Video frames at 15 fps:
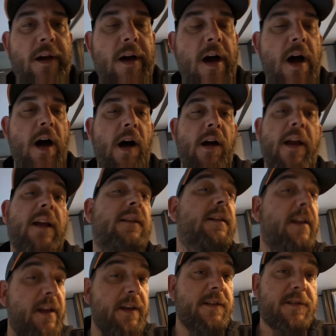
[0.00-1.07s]
at
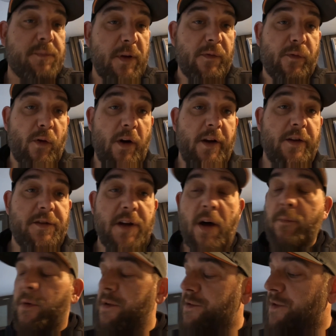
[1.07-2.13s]
least, before you
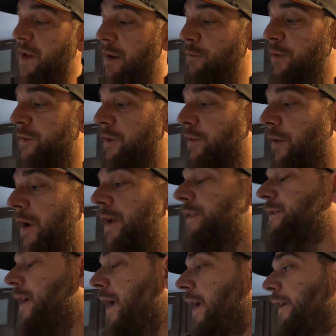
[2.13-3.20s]
dump it. Same with the gray
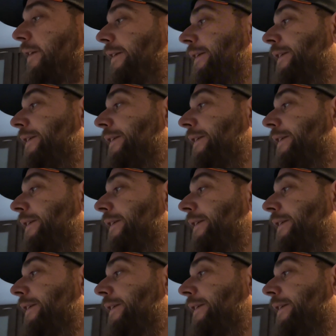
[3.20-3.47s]
tank.